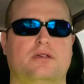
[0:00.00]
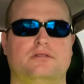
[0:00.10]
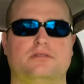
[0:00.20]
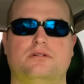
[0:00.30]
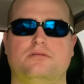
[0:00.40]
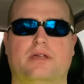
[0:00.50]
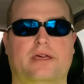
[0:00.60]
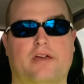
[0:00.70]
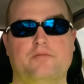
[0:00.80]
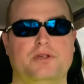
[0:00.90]
So they
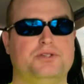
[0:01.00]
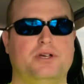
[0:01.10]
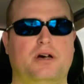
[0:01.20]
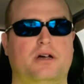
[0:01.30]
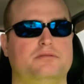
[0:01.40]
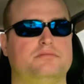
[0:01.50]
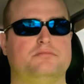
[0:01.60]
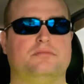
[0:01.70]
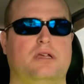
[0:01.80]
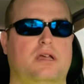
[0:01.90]
gave me a shot,
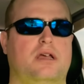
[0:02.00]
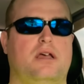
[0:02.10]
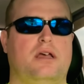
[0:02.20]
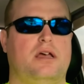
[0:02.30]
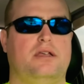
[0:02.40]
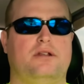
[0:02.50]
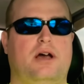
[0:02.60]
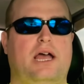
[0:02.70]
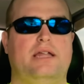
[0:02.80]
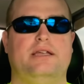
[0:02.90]
and you know
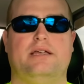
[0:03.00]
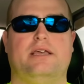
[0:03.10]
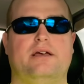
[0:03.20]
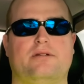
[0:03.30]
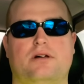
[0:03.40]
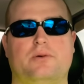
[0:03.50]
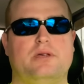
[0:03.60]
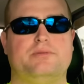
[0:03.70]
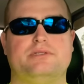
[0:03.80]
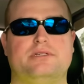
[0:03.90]
I had that account all the way
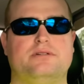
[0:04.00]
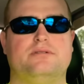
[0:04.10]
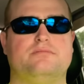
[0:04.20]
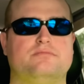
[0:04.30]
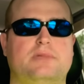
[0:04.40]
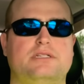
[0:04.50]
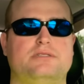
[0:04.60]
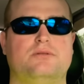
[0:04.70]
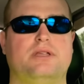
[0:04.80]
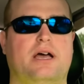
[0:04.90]
up until they
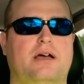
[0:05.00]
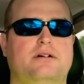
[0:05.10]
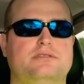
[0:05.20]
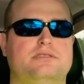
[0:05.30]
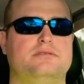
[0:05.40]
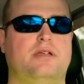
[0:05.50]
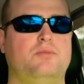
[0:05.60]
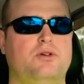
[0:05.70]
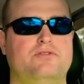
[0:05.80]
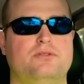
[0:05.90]
sold the house and they
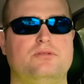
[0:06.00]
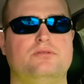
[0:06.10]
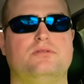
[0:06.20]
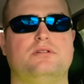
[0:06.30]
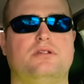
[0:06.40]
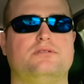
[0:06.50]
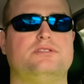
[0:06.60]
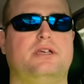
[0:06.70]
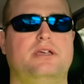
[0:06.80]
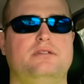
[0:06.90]
moved to another
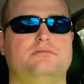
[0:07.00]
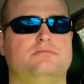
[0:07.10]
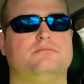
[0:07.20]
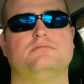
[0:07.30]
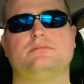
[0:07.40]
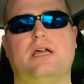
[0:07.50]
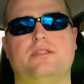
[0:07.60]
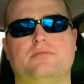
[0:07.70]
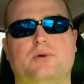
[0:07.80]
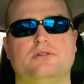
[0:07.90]
state, and now
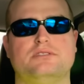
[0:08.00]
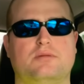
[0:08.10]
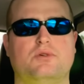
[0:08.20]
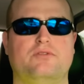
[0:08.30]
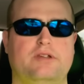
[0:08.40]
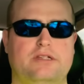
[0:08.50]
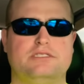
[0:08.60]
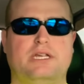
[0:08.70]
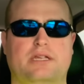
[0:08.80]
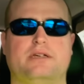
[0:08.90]
the person that moved in is
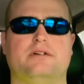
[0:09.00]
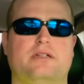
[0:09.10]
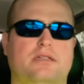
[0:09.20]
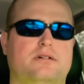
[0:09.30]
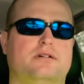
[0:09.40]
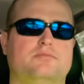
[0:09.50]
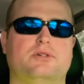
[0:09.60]
taking care of that lawn.